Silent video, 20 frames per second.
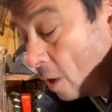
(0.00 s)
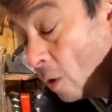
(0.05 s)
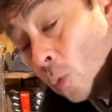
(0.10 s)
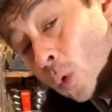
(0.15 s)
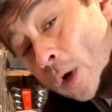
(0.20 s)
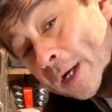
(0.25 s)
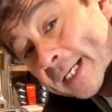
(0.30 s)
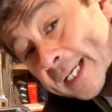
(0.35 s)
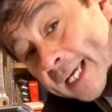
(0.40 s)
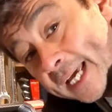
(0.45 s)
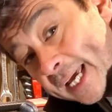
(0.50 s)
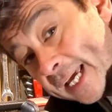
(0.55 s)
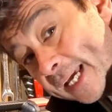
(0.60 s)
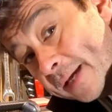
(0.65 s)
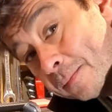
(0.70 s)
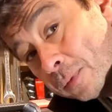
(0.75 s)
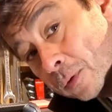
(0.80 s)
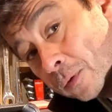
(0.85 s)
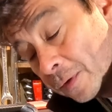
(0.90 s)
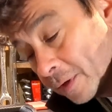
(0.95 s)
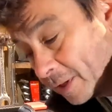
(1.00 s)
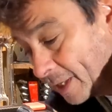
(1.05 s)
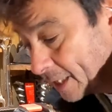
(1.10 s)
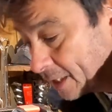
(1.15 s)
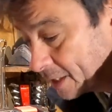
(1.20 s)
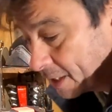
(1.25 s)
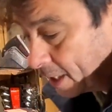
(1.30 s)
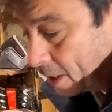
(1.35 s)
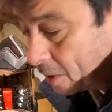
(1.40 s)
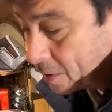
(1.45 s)
One key important thing
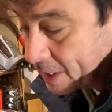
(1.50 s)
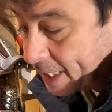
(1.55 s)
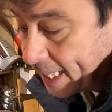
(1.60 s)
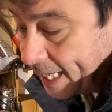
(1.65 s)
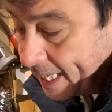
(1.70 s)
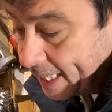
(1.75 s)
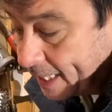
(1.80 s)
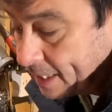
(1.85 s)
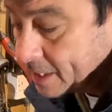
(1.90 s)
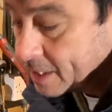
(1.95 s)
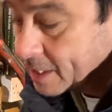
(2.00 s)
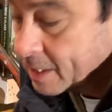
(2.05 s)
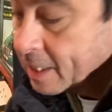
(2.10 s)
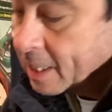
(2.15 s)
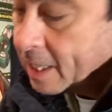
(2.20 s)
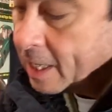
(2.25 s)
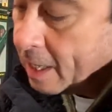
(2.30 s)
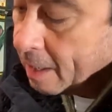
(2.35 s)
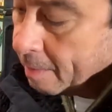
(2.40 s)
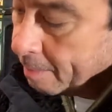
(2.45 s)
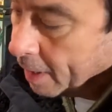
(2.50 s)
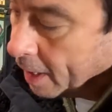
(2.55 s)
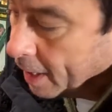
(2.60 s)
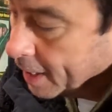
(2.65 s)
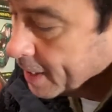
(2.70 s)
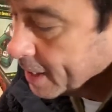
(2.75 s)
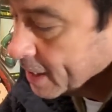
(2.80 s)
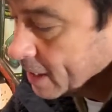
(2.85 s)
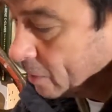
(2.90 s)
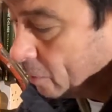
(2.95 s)
to note is
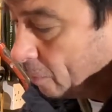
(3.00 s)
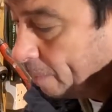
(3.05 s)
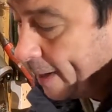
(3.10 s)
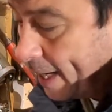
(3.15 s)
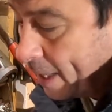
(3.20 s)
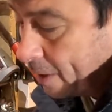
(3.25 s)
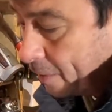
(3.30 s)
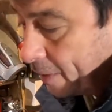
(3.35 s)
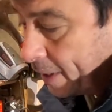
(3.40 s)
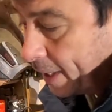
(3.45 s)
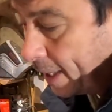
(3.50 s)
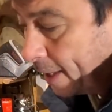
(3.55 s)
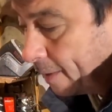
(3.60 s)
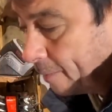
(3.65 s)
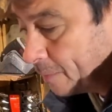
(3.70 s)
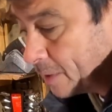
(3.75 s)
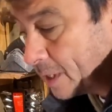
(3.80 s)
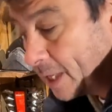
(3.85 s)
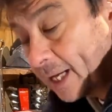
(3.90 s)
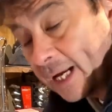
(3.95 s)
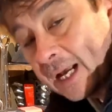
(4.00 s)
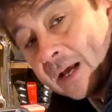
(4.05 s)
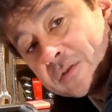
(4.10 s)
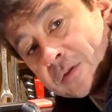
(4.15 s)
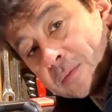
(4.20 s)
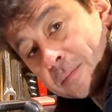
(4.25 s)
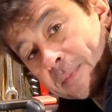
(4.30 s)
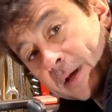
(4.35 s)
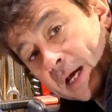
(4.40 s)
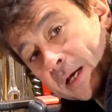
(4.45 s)
behind this little panel here, you're going to have
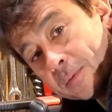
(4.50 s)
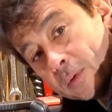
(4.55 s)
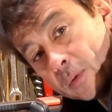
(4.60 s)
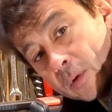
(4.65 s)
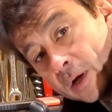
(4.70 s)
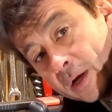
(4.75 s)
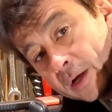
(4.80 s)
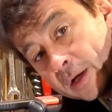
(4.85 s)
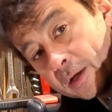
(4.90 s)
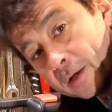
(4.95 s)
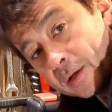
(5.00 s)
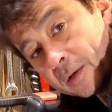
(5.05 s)
some paperwork.